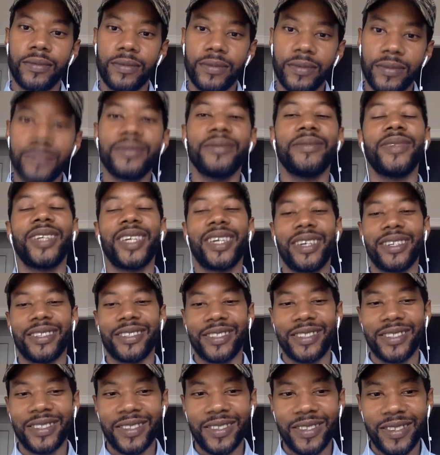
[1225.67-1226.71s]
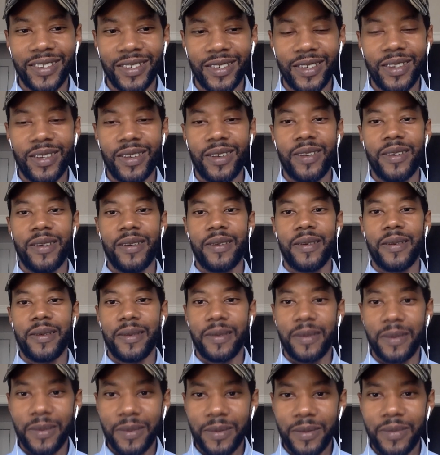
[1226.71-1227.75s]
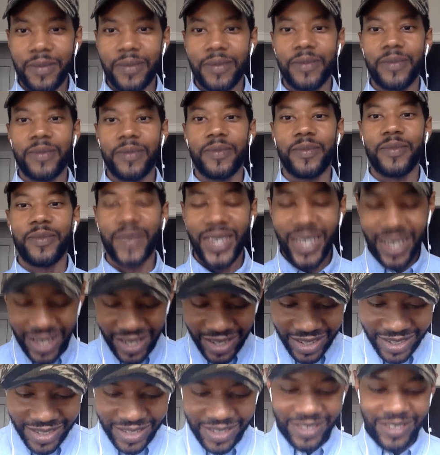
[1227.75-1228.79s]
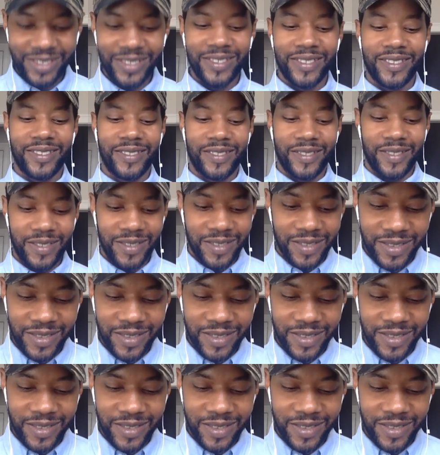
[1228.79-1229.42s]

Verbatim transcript: And of course, happy Black Music History Month. I'd like to share some